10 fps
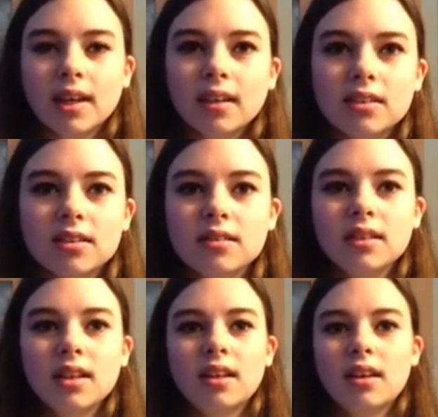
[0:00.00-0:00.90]
Like, just
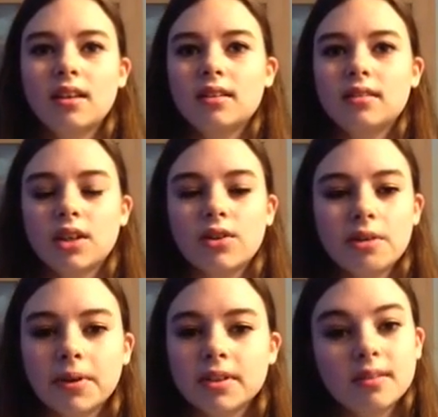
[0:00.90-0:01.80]
tell
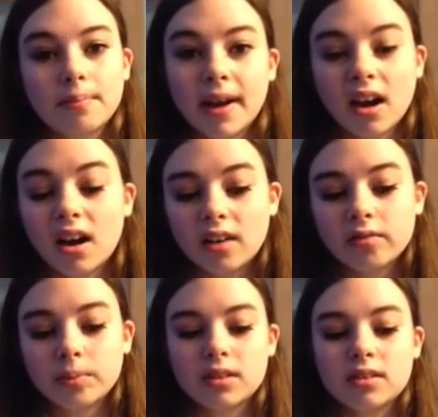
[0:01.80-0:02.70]
that person to back
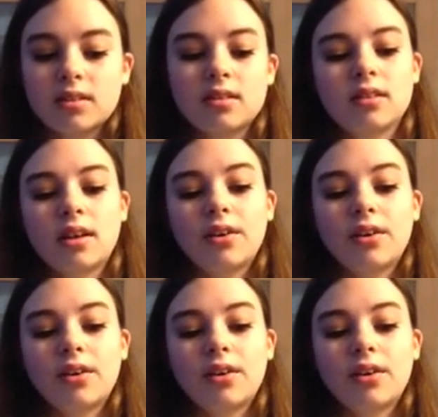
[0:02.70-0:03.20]
off, because